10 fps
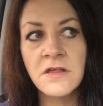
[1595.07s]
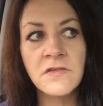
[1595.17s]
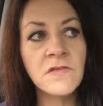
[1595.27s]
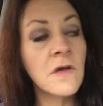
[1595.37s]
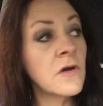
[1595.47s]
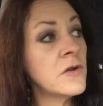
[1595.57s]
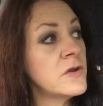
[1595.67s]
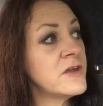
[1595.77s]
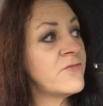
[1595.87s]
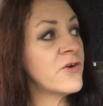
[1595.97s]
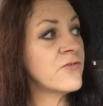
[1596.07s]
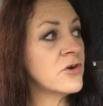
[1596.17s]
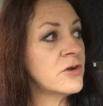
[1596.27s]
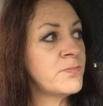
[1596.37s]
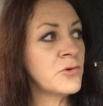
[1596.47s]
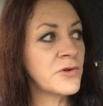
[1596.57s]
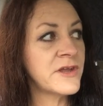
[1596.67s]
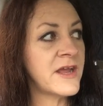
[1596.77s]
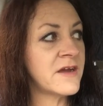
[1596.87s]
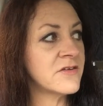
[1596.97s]
So if I've got to pull
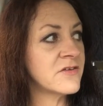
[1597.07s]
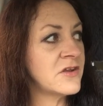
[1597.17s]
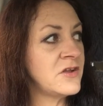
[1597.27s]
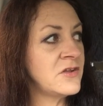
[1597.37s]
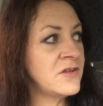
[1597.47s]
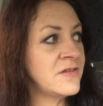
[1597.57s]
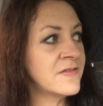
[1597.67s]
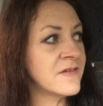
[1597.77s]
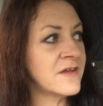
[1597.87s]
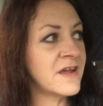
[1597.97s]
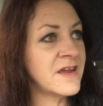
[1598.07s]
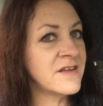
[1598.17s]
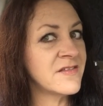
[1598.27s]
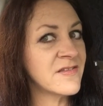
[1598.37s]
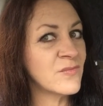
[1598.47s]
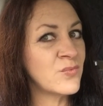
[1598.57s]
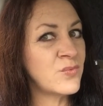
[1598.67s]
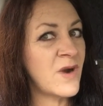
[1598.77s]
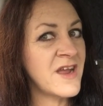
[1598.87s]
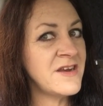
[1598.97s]
it out to use it and it's
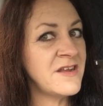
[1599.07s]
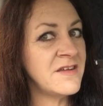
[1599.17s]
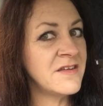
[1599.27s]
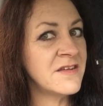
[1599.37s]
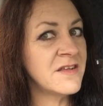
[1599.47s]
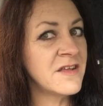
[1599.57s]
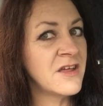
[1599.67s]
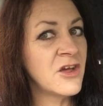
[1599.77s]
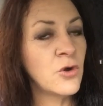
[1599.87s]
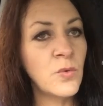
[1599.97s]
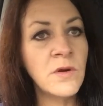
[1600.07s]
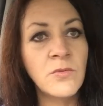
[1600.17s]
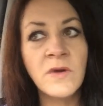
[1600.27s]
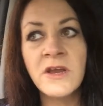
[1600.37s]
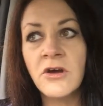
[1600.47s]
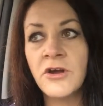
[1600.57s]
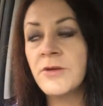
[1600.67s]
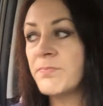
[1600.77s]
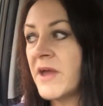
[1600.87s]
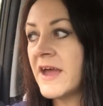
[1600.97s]
raining, well, we know
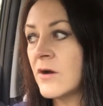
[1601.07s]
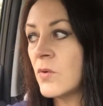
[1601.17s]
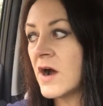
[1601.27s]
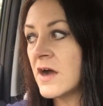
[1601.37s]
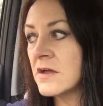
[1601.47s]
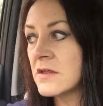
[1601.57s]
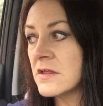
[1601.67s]
power